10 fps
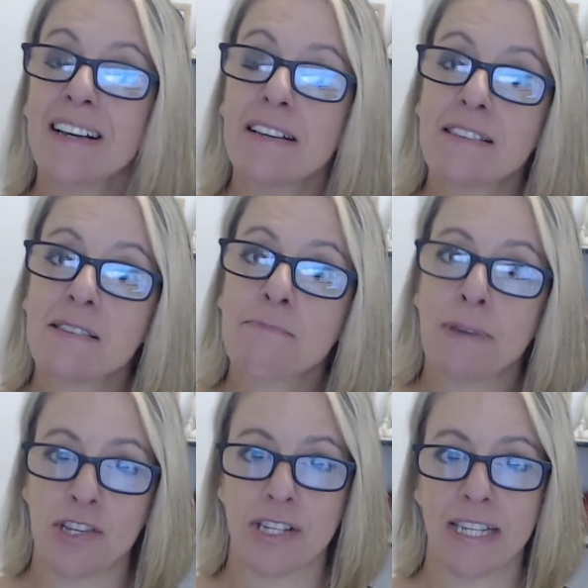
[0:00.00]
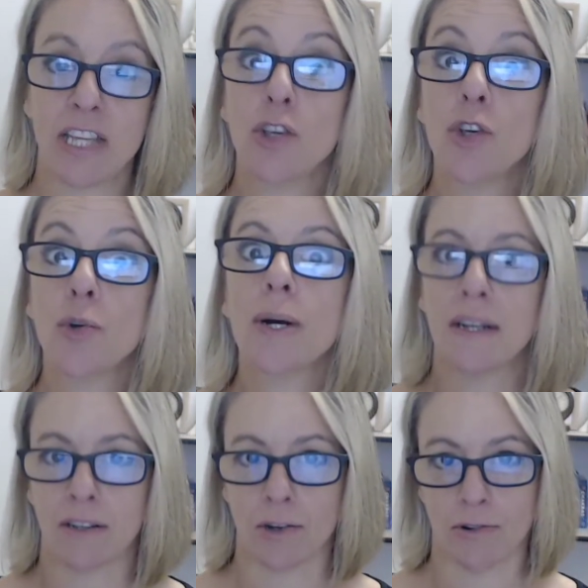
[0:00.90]
especially
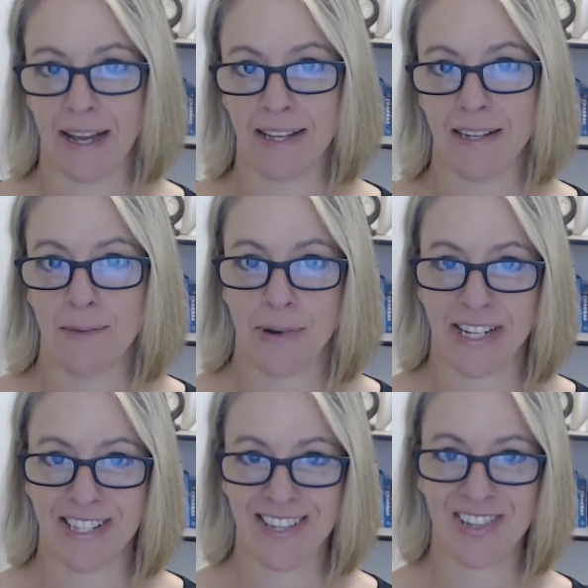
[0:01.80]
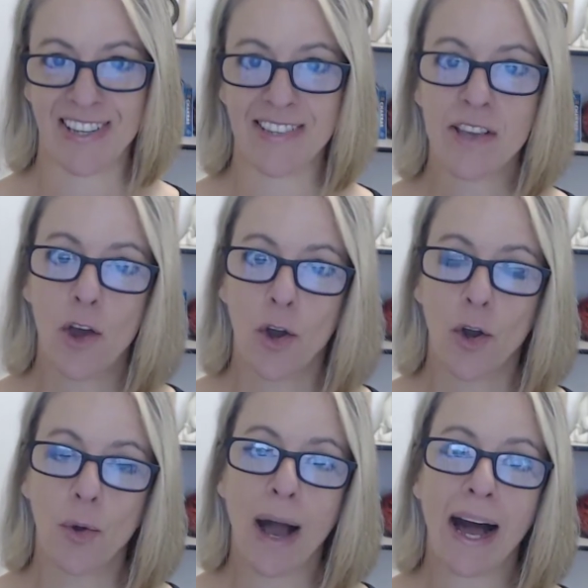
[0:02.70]
newer grad practitioners
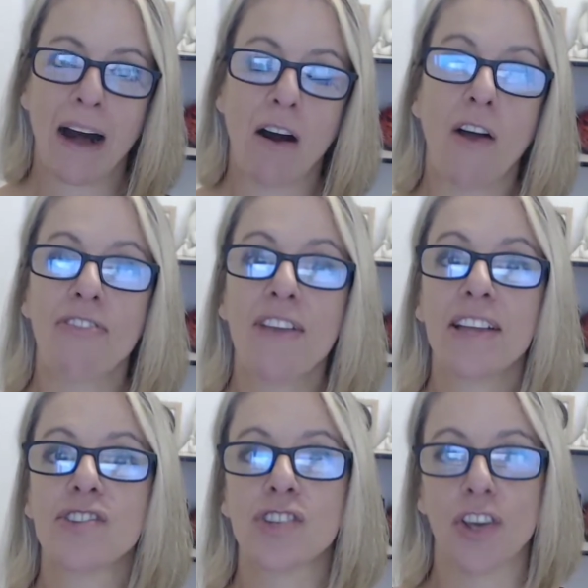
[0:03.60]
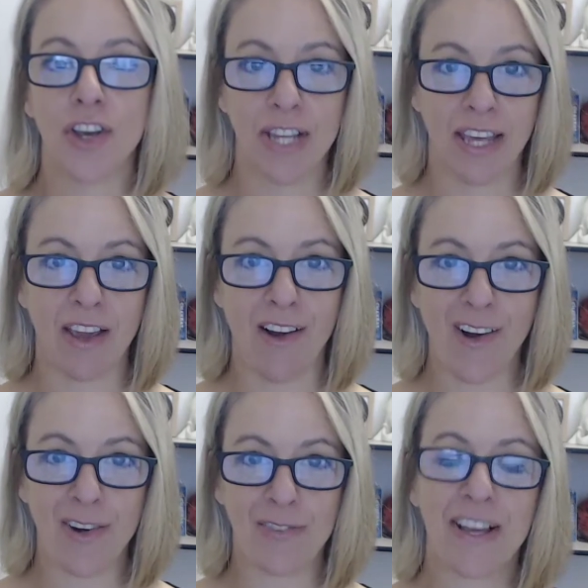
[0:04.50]
who are on that journey
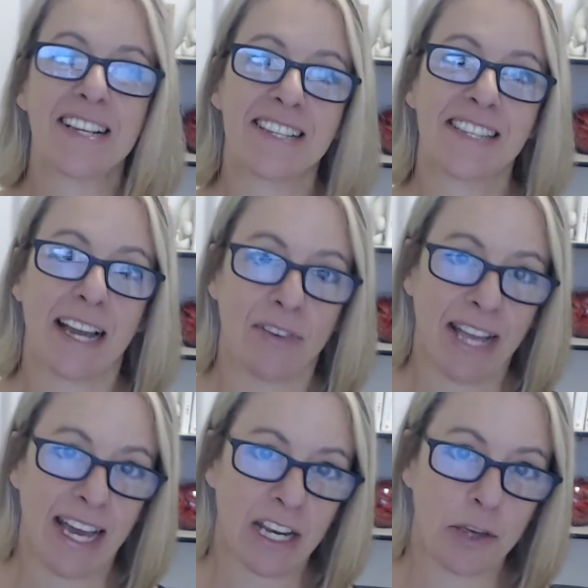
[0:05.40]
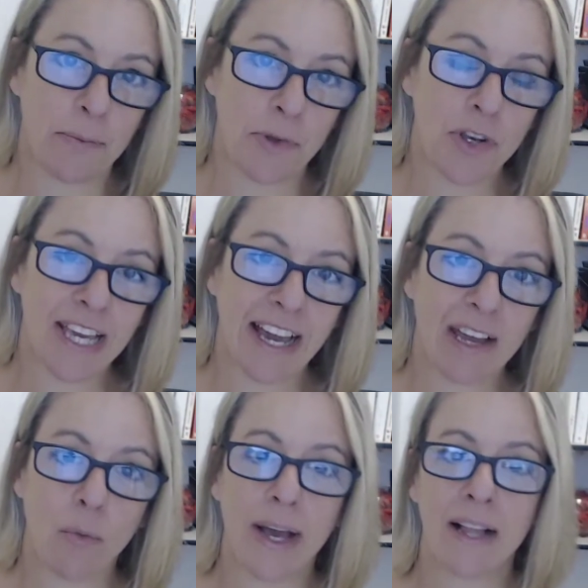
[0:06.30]
of discovering how to
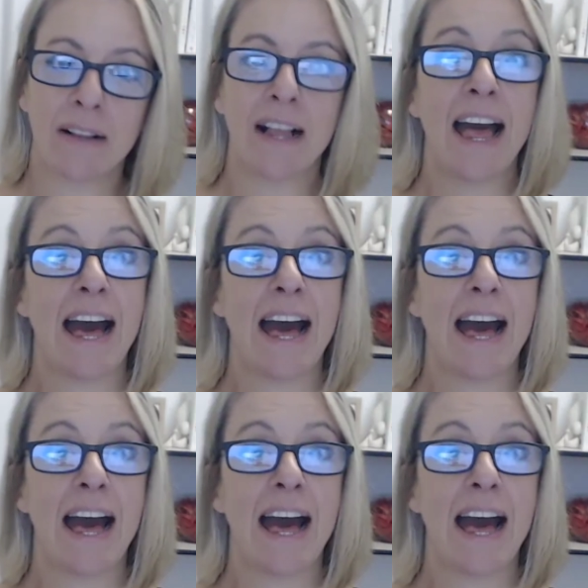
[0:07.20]
communicate well,